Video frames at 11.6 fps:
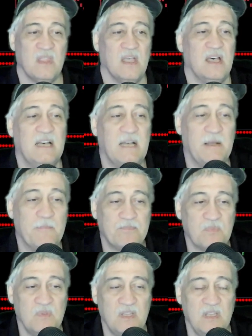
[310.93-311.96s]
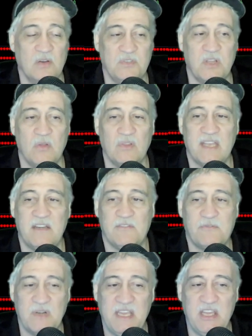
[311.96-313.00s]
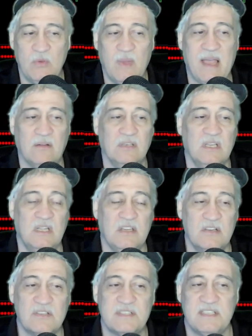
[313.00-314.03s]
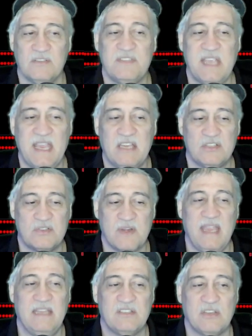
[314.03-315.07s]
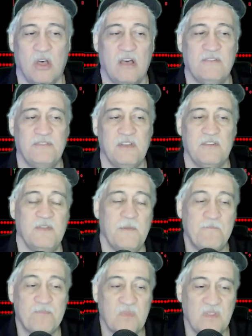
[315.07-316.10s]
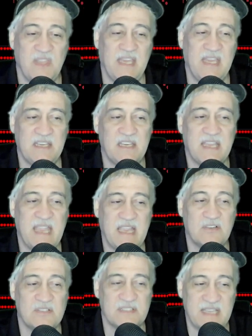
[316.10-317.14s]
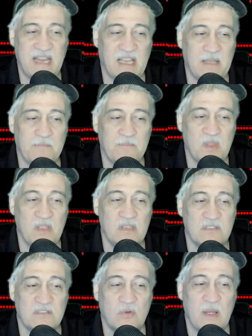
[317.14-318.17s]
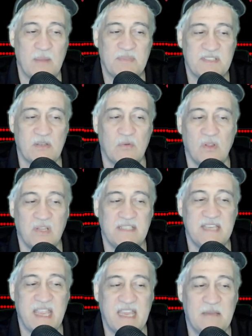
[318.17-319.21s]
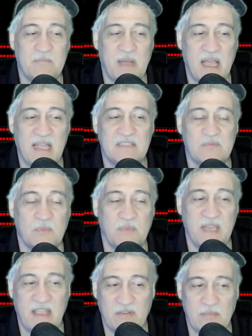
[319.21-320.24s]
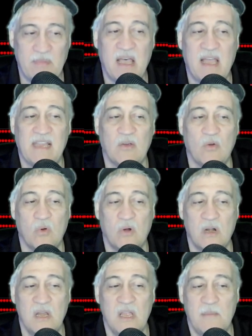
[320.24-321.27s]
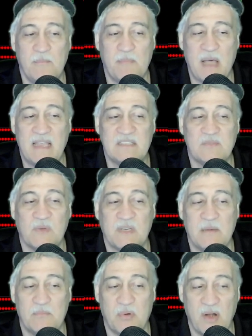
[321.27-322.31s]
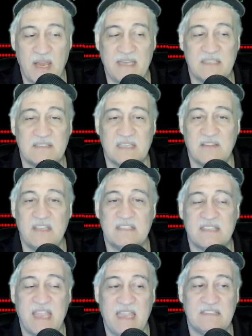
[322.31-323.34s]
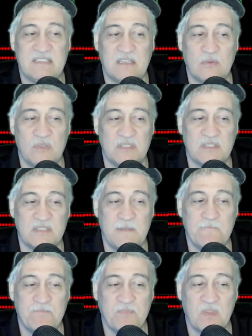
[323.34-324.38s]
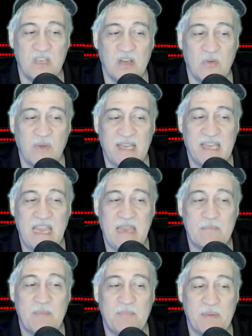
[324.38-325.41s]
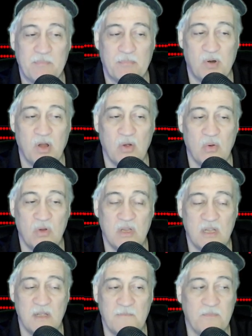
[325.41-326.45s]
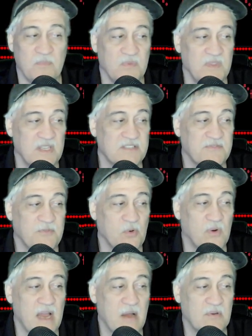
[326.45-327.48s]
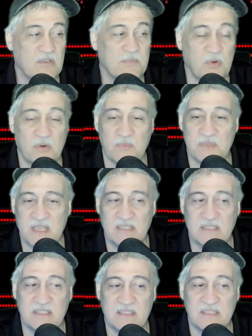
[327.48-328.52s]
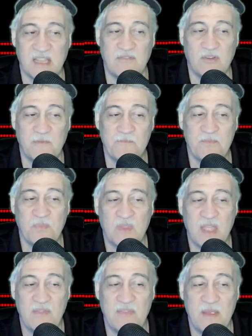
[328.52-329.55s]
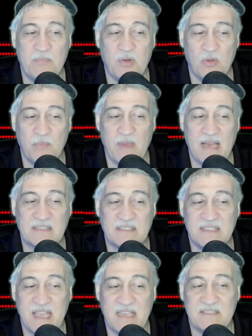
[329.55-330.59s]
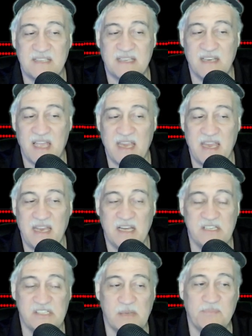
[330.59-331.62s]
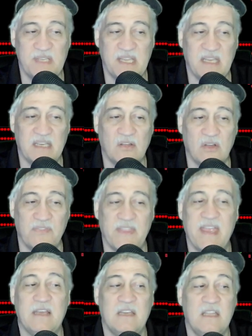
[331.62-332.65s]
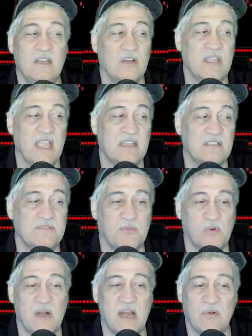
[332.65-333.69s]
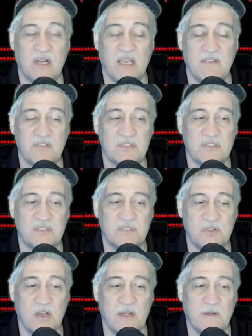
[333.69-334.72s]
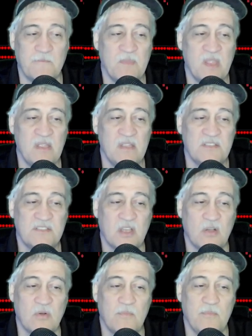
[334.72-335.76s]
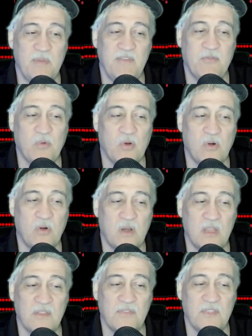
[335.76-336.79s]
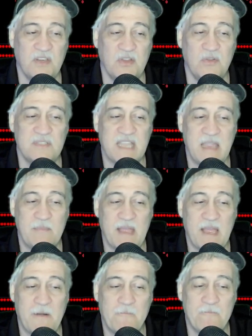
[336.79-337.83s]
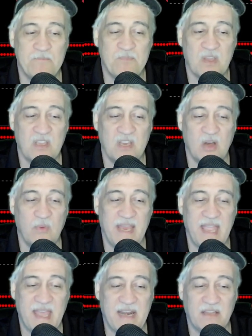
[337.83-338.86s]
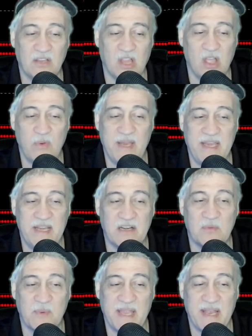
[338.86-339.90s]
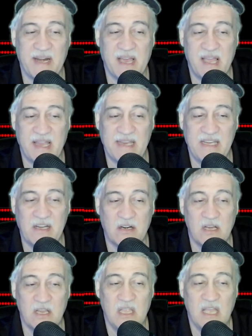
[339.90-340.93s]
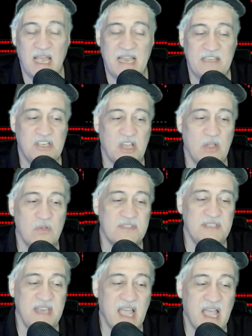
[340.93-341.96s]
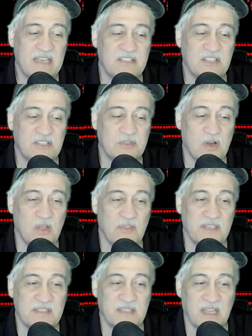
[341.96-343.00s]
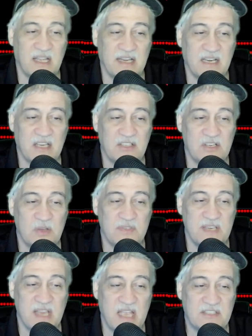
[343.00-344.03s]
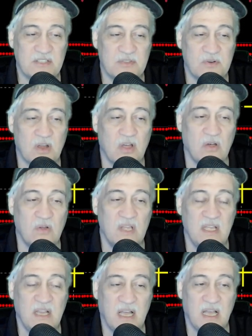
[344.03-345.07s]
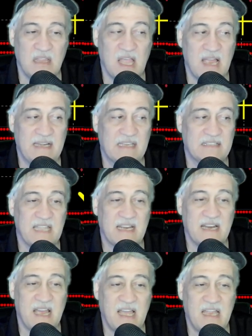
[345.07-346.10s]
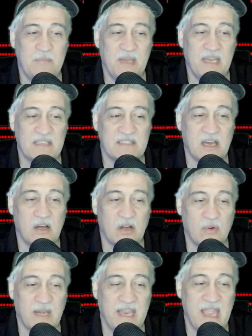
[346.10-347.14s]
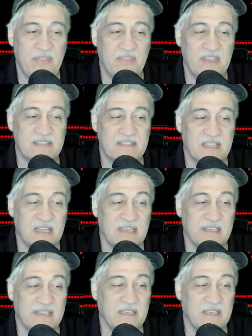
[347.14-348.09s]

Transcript: Don't let it freak you out. You're still taking trades off of the indicator setup. So I'm still only taking buys when we have a buy, or buys when it breaks. In this case, it was, it came up and broke this 4-hour support and resistance level and then pulled back to test it. And I jumped in on that, okay, because 4-hour levels are strong. So before the news came out, we had a low here, we had a high here. I chose not to draw this line. I chose not to draw a line at that high because I already had this line,